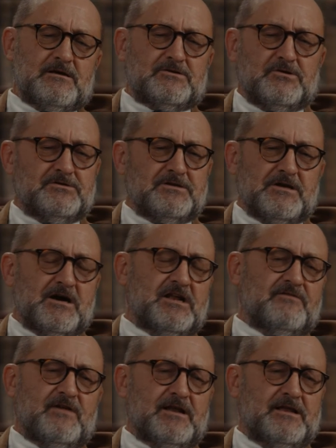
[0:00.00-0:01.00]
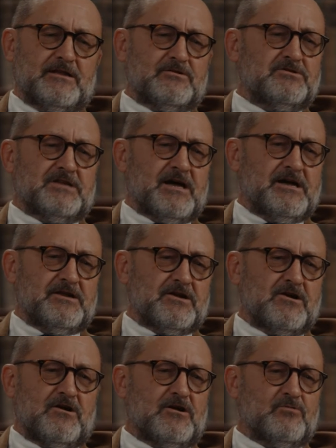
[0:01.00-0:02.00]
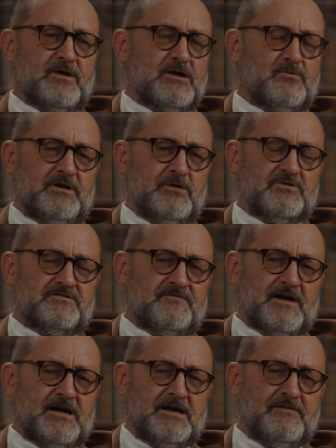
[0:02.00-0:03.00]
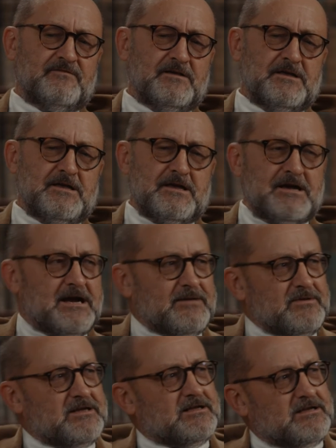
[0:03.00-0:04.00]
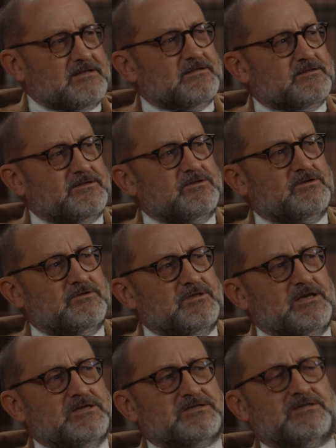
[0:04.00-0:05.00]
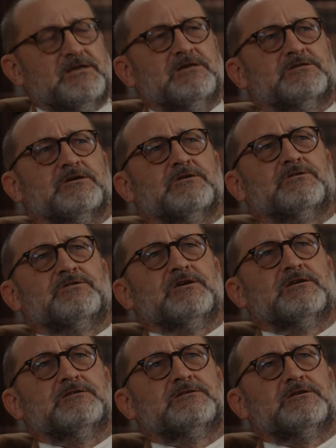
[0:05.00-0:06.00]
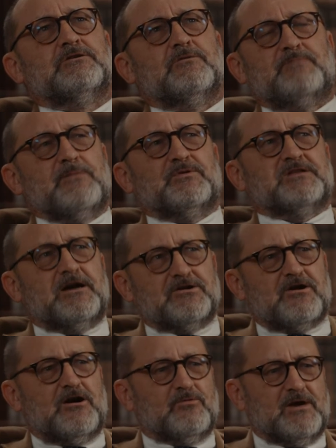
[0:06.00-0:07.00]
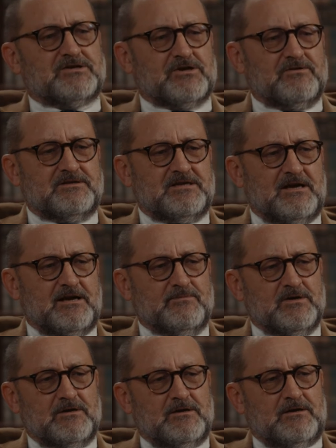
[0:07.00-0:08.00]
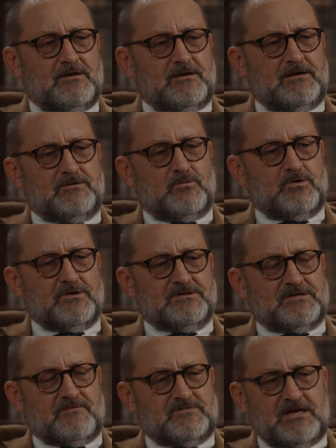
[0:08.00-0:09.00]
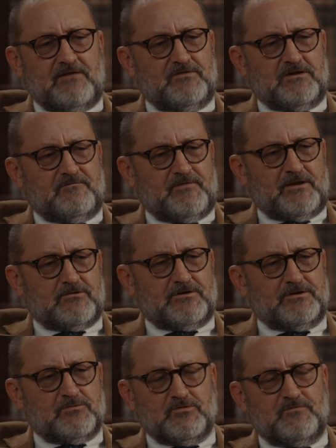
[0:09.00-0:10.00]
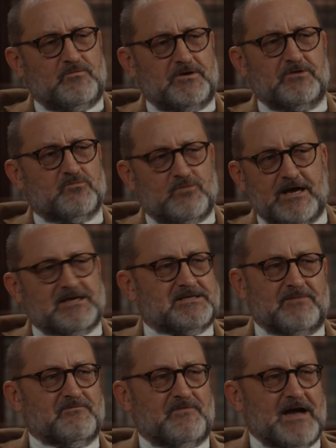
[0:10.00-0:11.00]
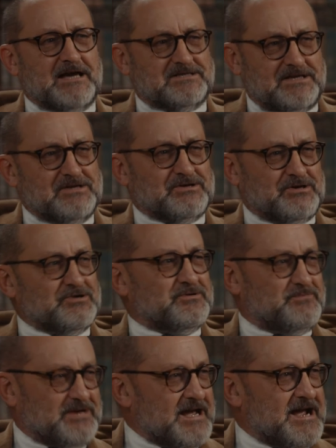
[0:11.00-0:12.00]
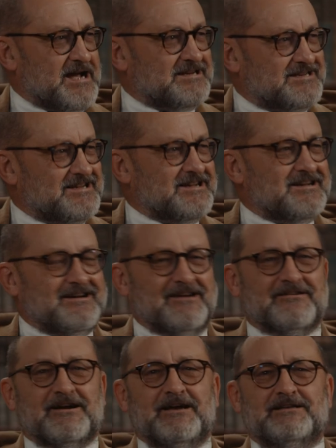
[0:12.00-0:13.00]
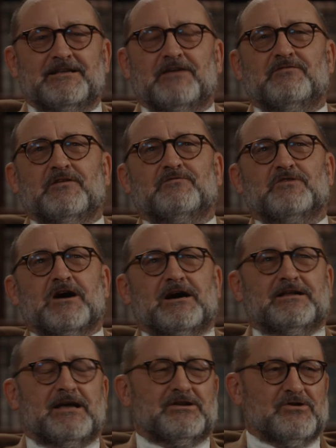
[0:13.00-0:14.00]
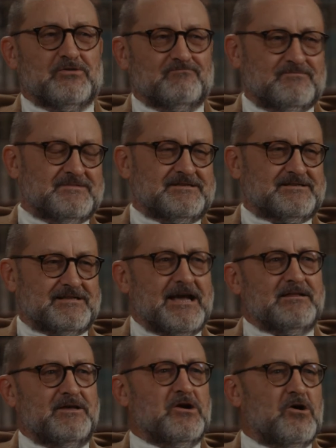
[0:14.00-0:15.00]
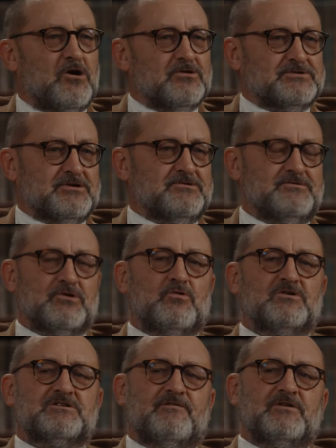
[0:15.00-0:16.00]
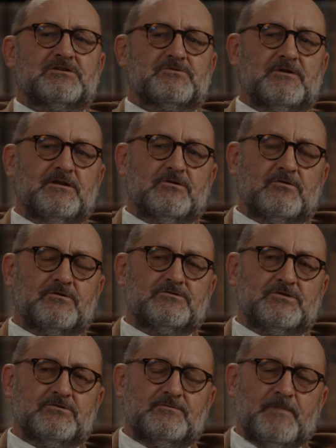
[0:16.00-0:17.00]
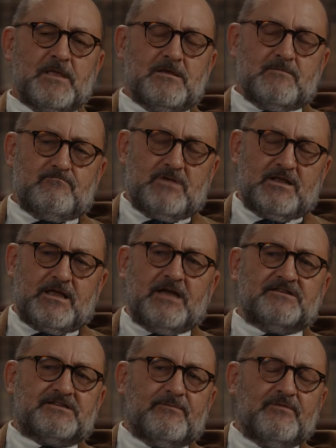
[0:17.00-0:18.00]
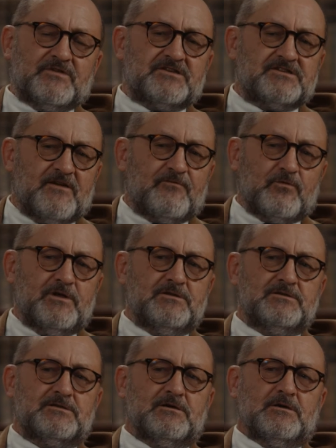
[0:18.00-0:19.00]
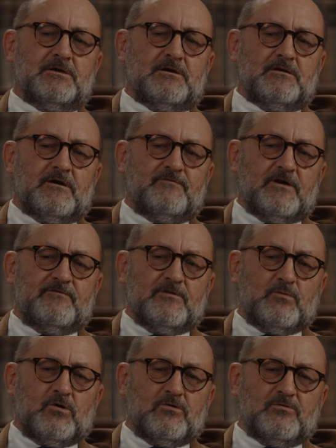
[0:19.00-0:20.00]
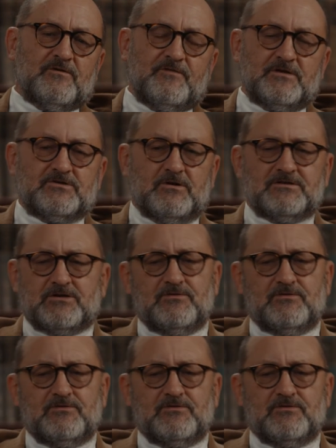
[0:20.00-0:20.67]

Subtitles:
Couldn't God have had Hitler die in a car wreck when he was 5? I mean, these are things, you know, people die in car wrecks all the time. In the words of Tevye and Fiddler on the Roof, would it wreck some vast eternal plan? All right, if God had slightly altered the course of history in order to mitigate some of the sufferings of the more horrific sort.